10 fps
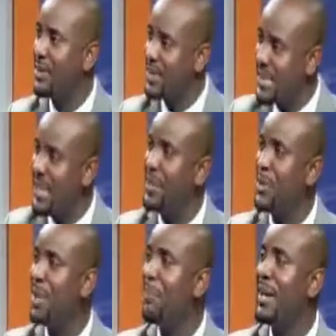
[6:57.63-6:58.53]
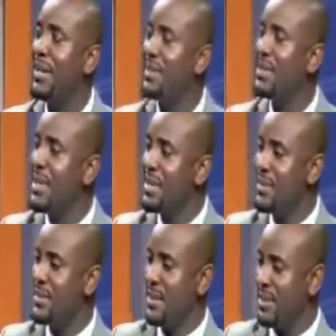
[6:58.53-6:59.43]
You're saying uniBank
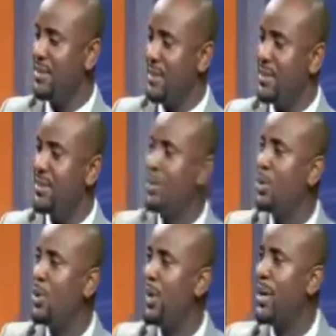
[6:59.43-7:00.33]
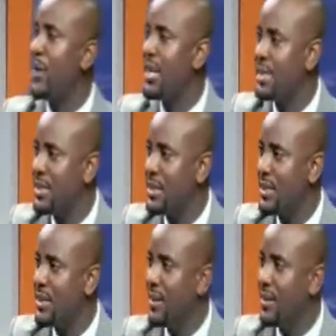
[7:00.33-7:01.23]
is still doing great,
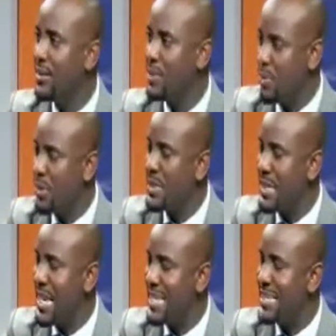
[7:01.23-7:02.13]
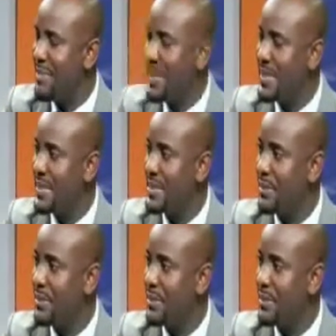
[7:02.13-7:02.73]
supporting the SME sector.